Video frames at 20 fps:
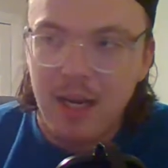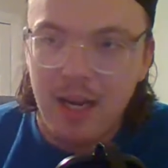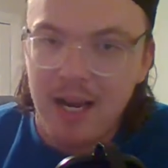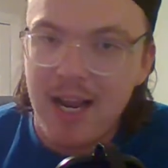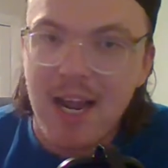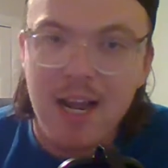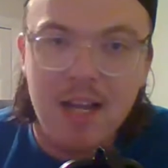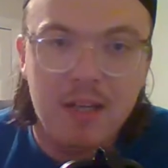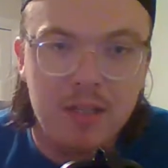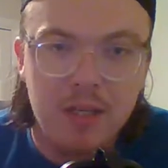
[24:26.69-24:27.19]

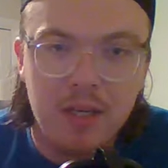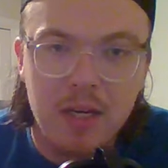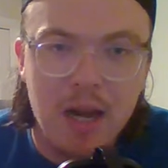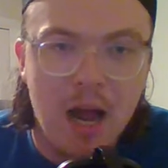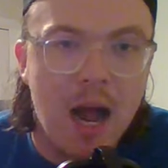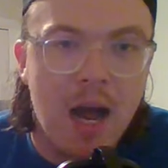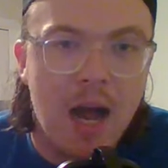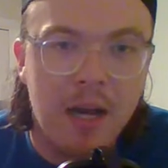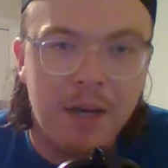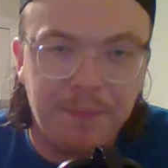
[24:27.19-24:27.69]
He's
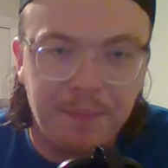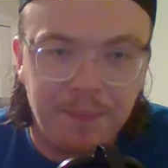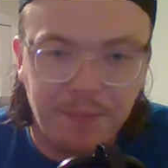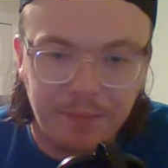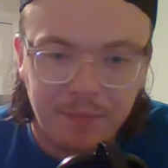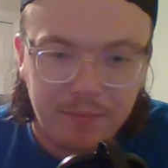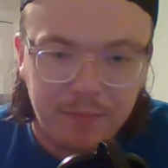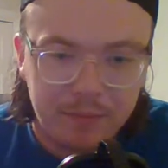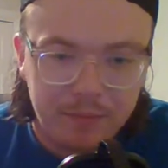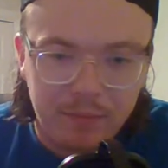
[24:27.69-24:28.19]
not
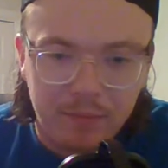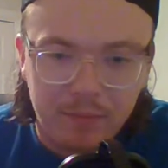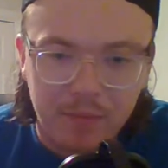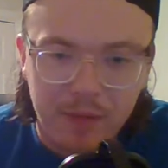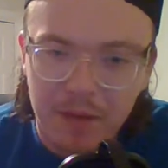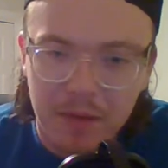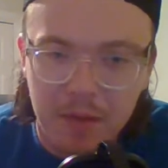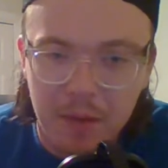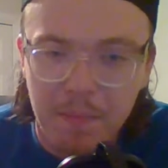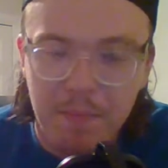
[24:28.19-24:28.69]

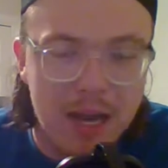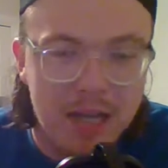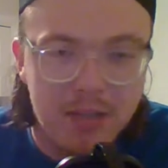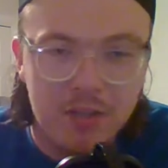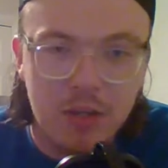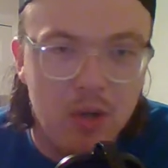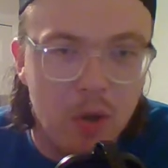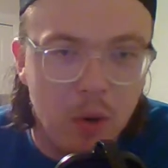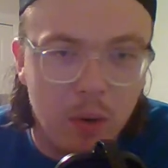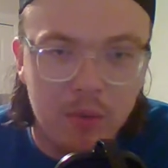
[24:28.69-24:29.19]
the
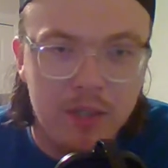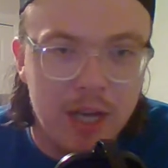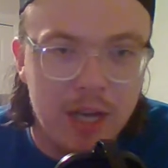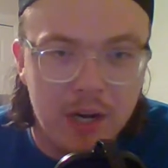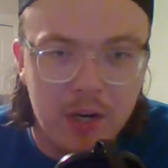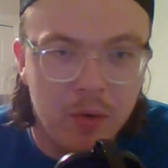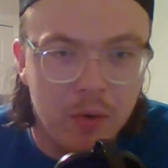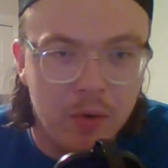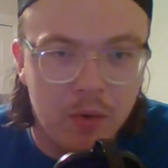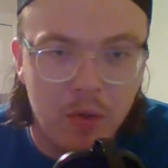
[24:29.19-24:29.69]
best
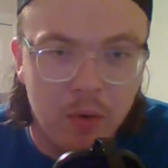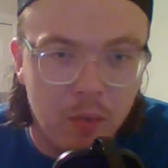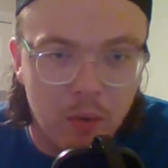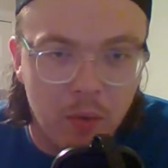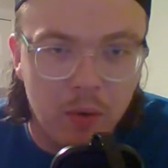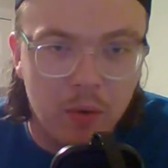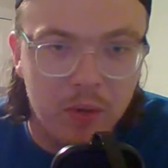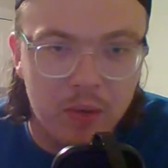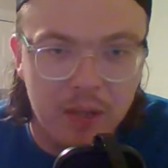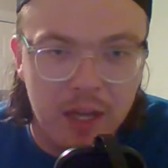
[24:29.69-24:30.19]
goaltender in the
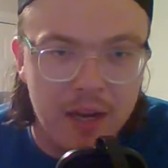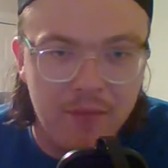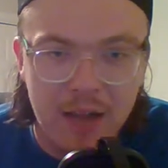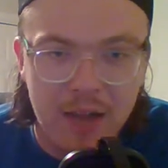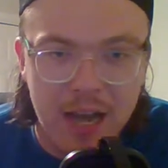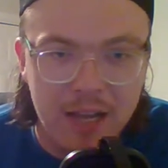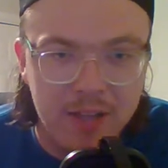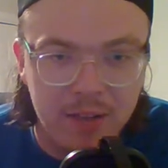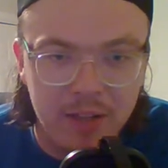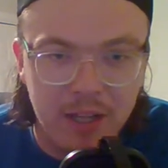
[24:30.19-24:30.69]
world like
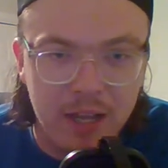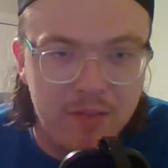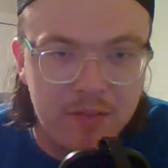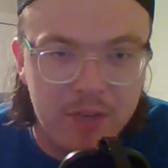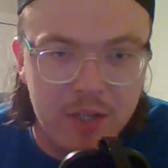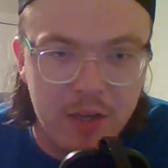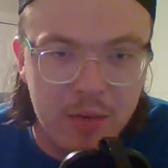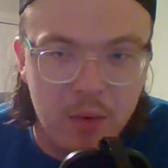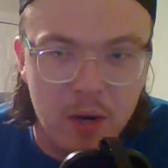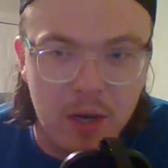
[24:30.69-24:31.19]

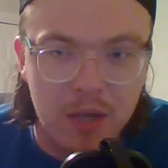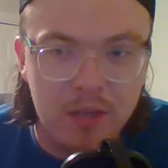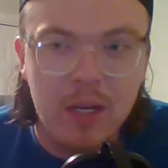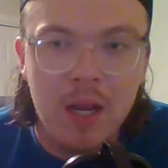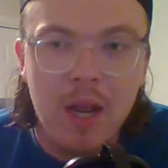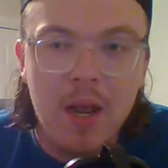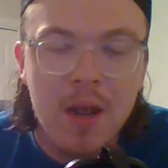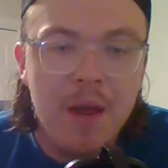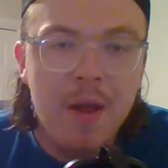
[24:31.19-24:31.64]
Vasilevsky was.